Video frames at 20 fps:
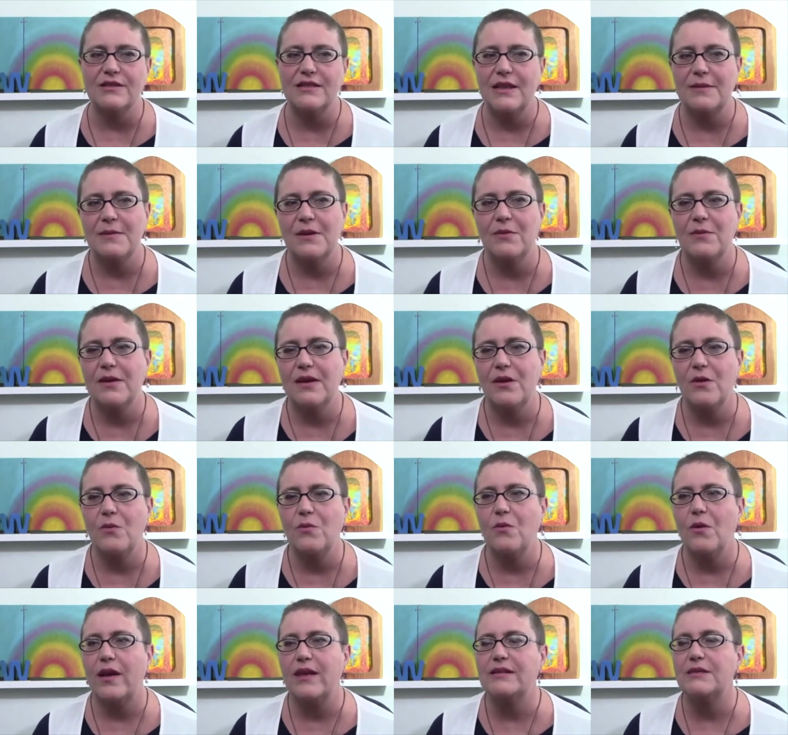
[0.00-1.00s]
I mean,
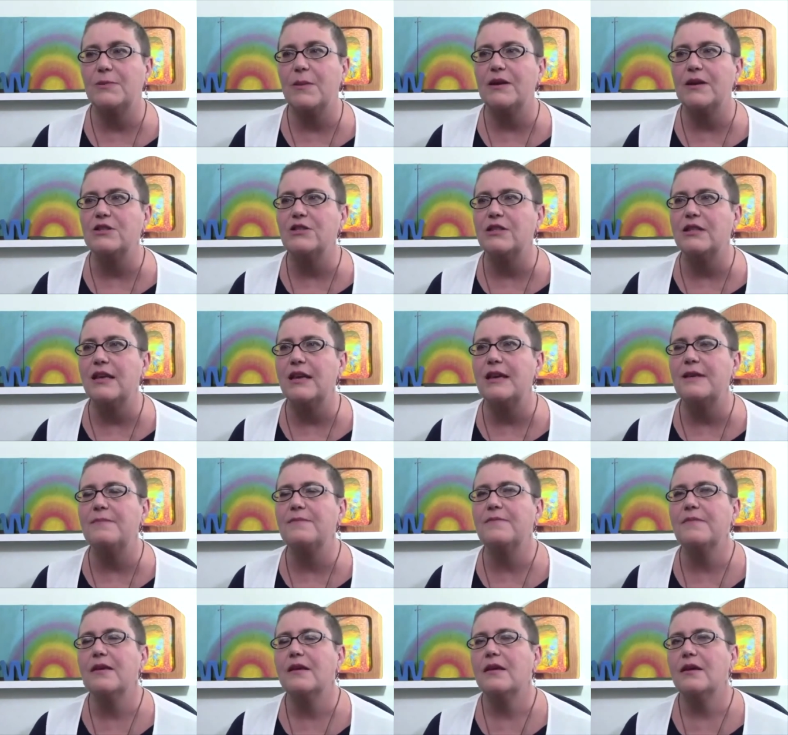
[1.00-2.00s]
we especially
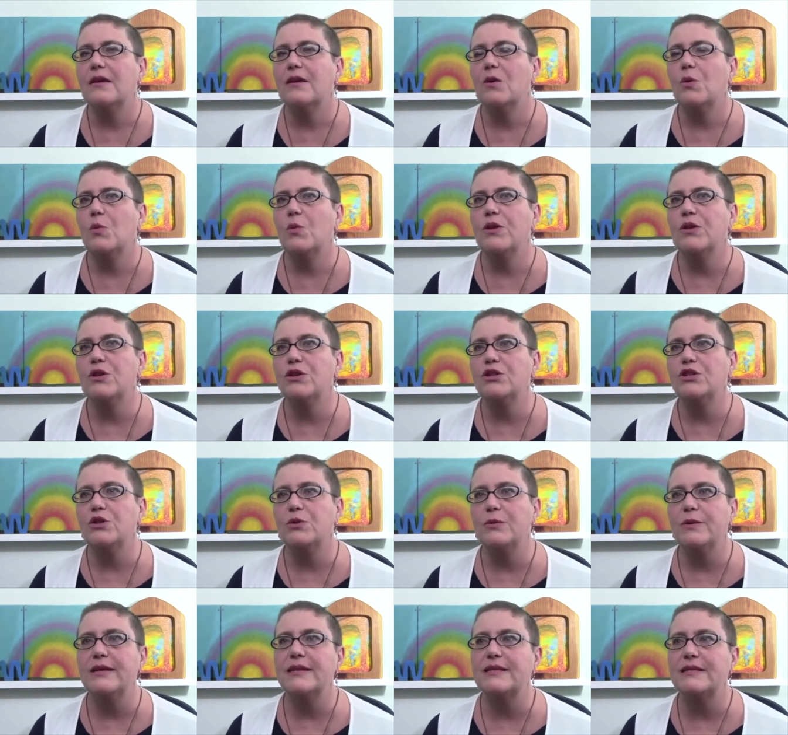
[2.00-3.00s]
when you're
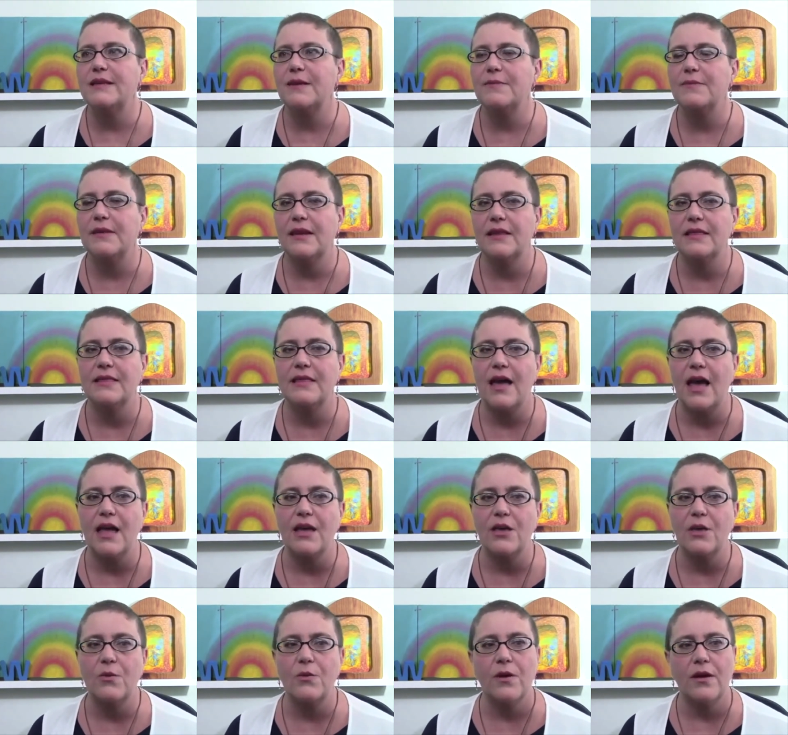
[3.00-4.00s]
doing something that
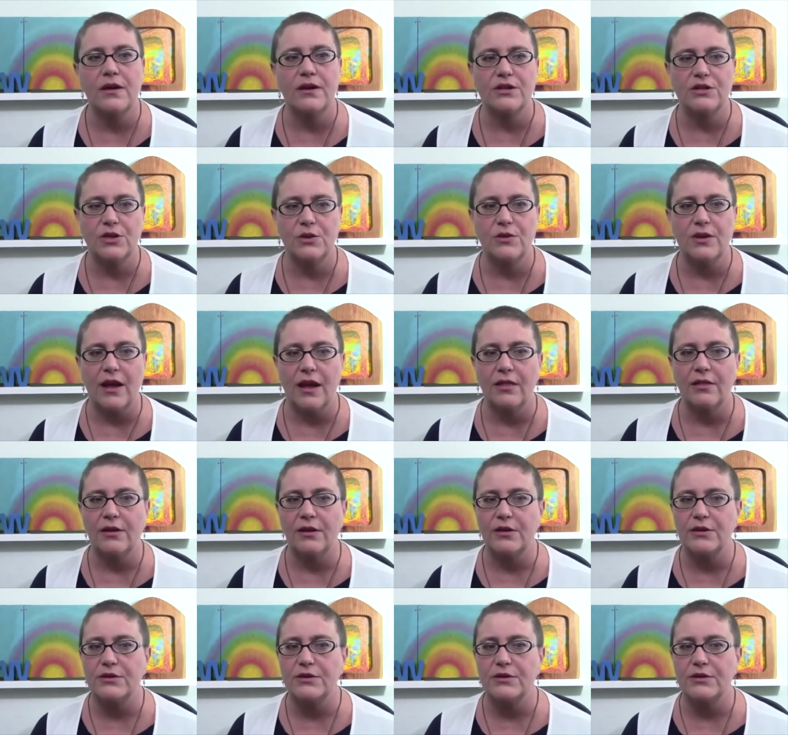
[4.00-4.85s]
you want to show color.